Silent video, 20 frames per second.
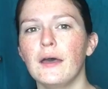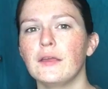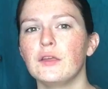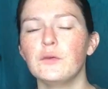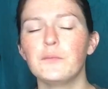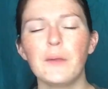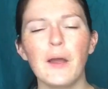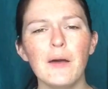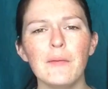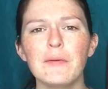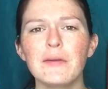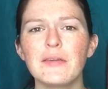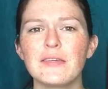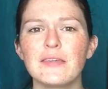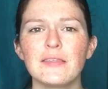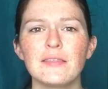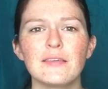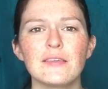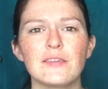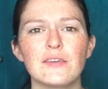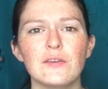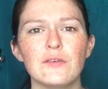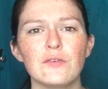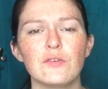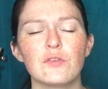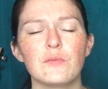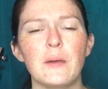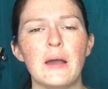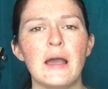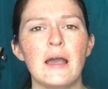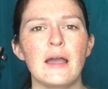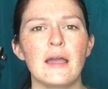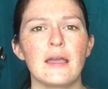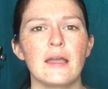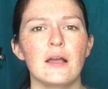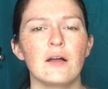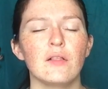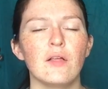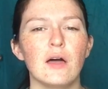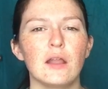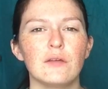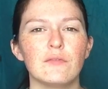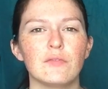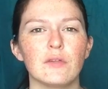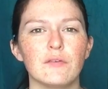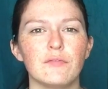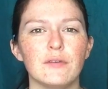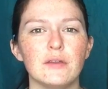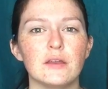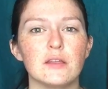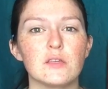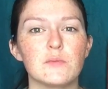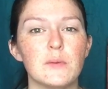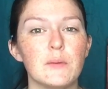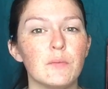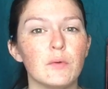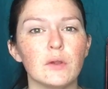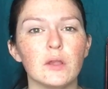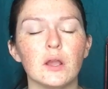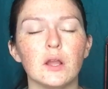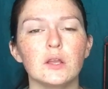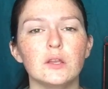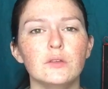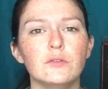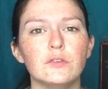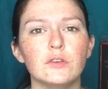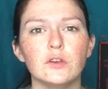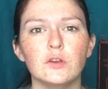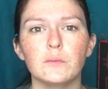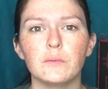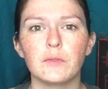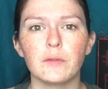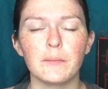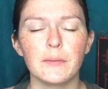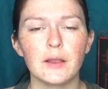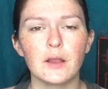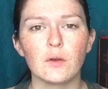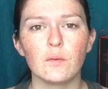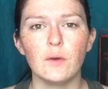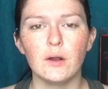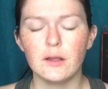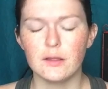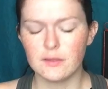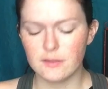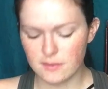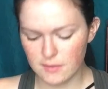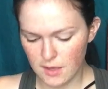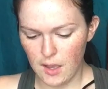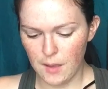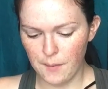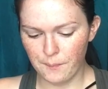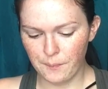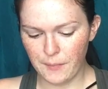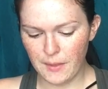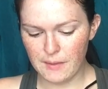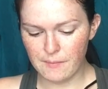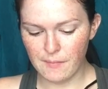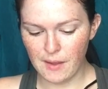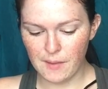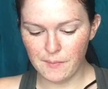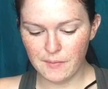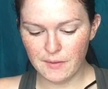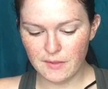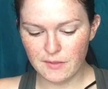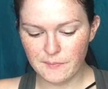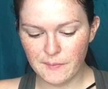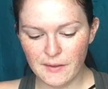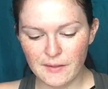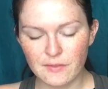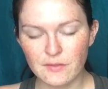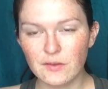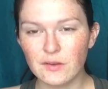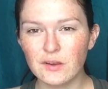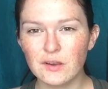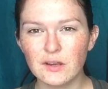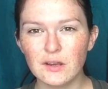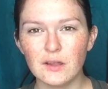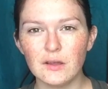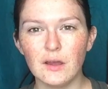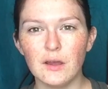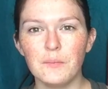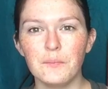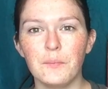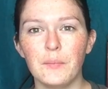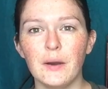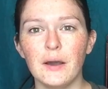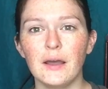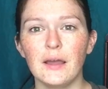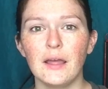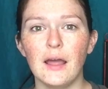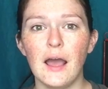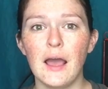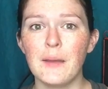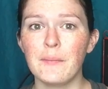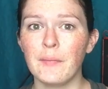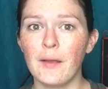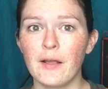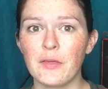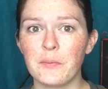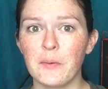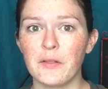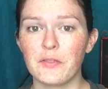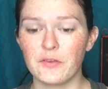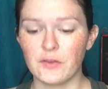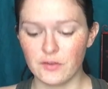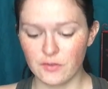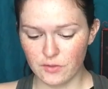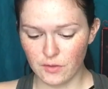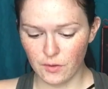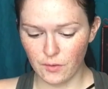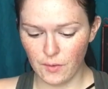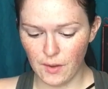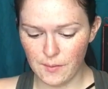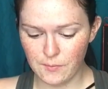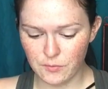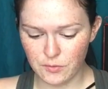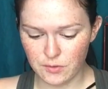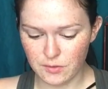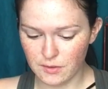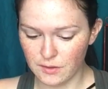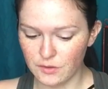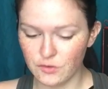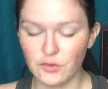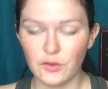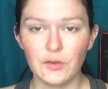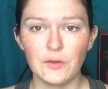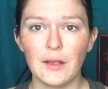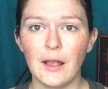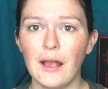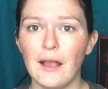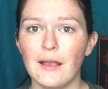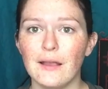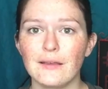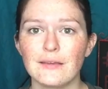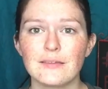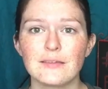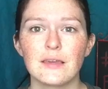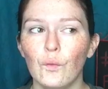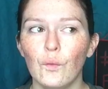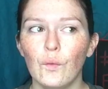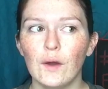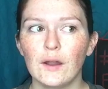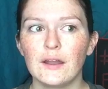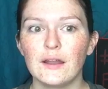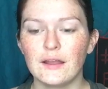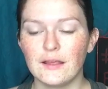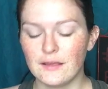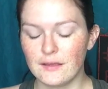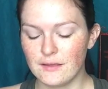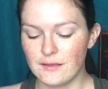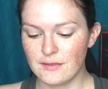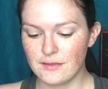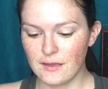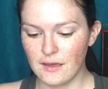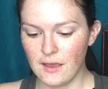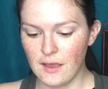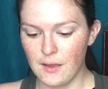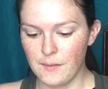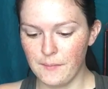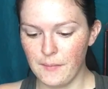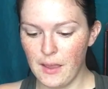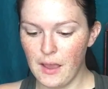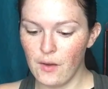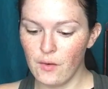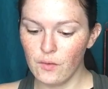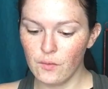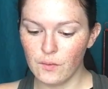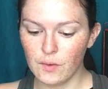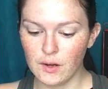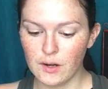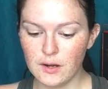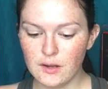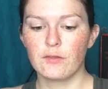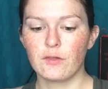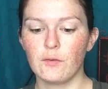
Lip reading: You've probably seen this used by a lot of the fitness people here on YouTube, the bigger ones. They might be sponsored, but I'm not sponsored, so I'm just gonna show you guys what it is, how it works.